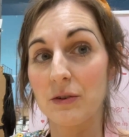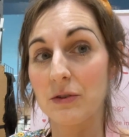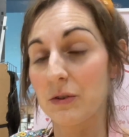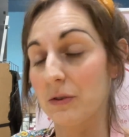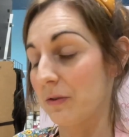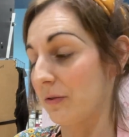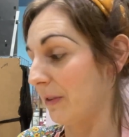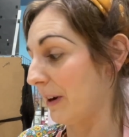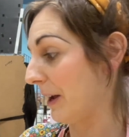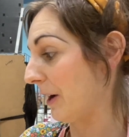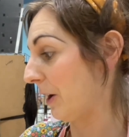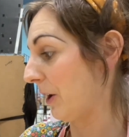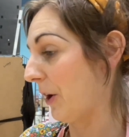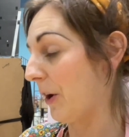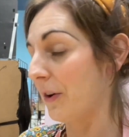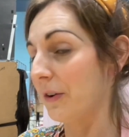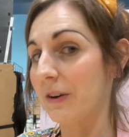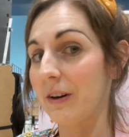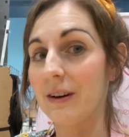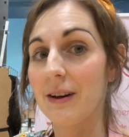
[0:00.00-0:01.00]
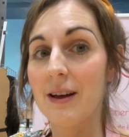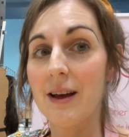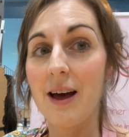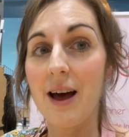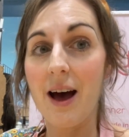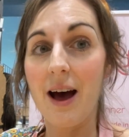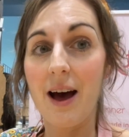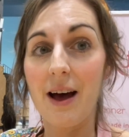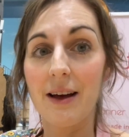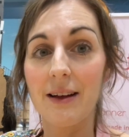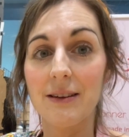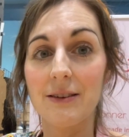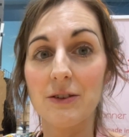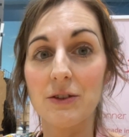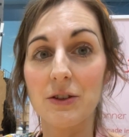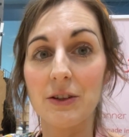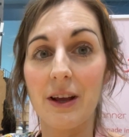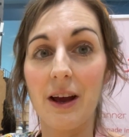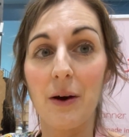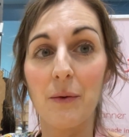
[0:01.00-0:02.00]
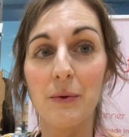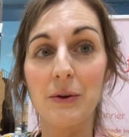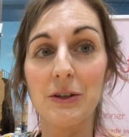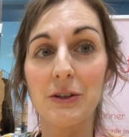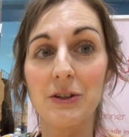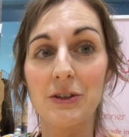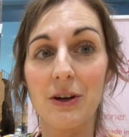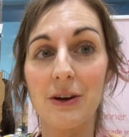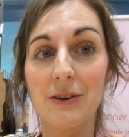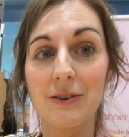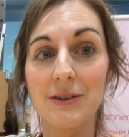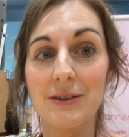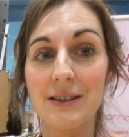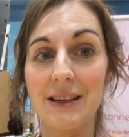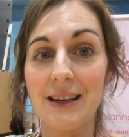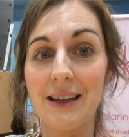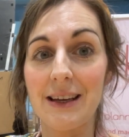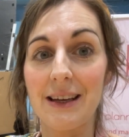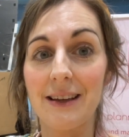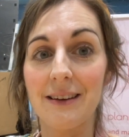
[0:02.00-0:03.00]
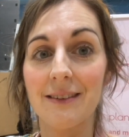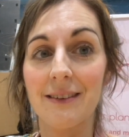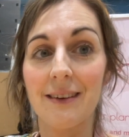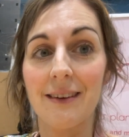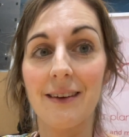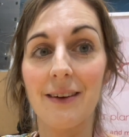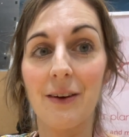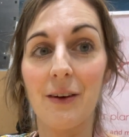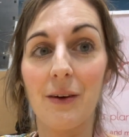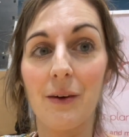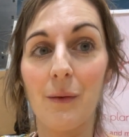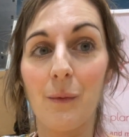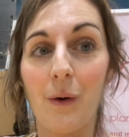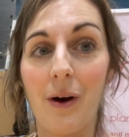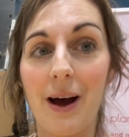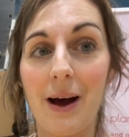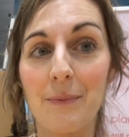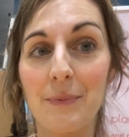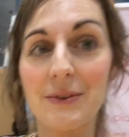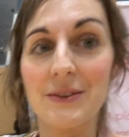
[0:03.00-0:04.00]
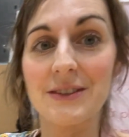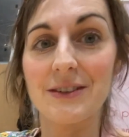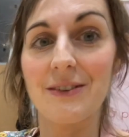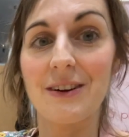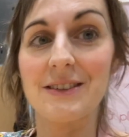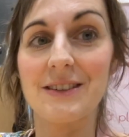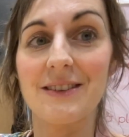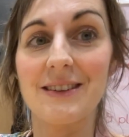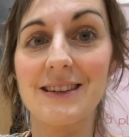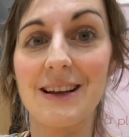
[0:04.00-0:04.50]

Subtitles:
to 3 o'clock, and yeah, we shall see what happens the rest of this